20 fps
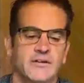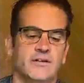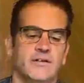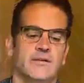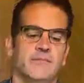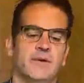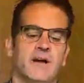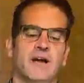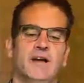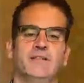
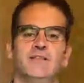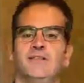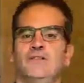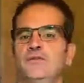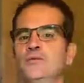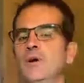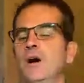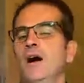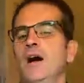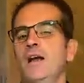the bus?
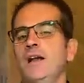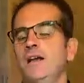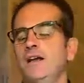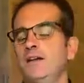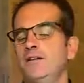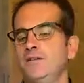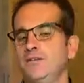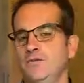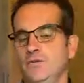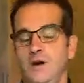Do I?
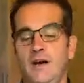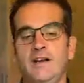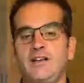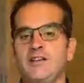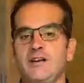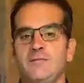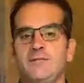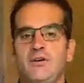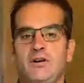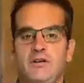Do I
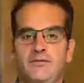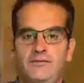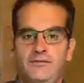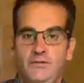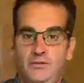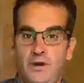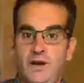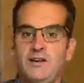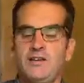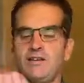jump off?
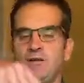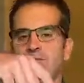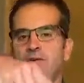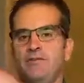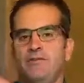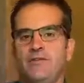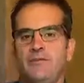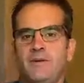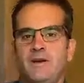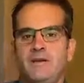Do I jump
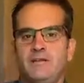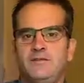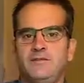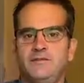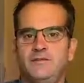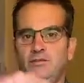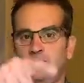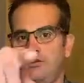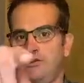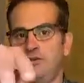off the bus?
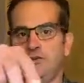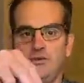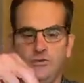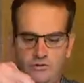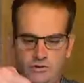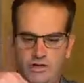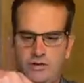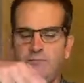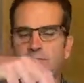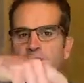Do
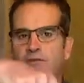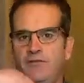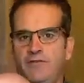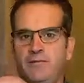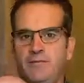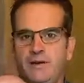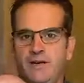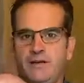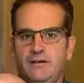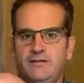you jump off
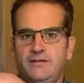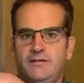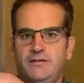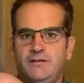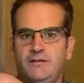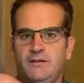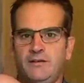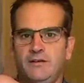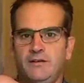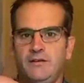the bus?
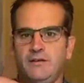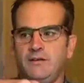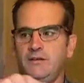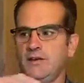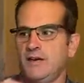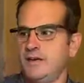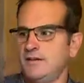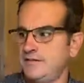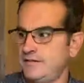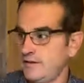
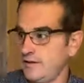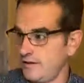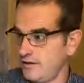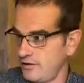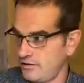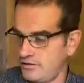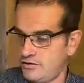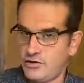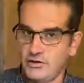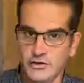Does
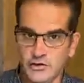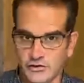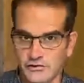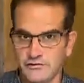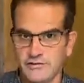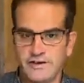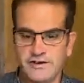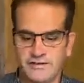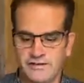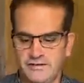the
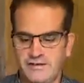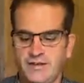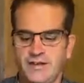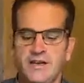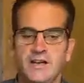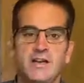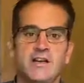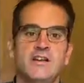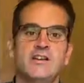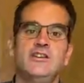tourist
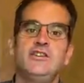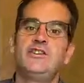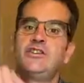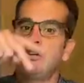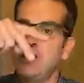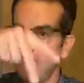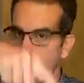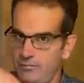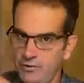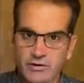
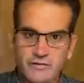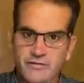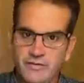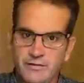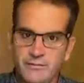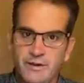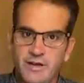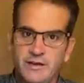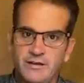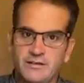jump off
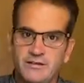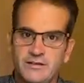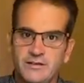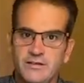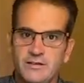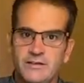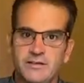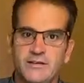the bus?